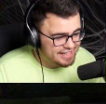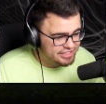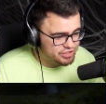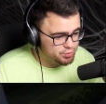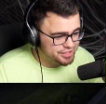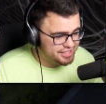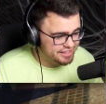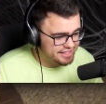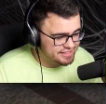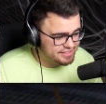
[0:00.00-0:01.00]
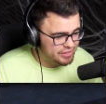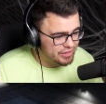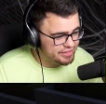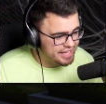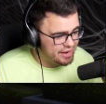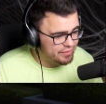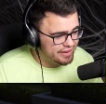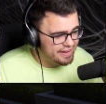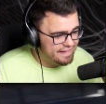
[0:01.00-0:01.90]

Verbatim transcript: Just recently installed that one.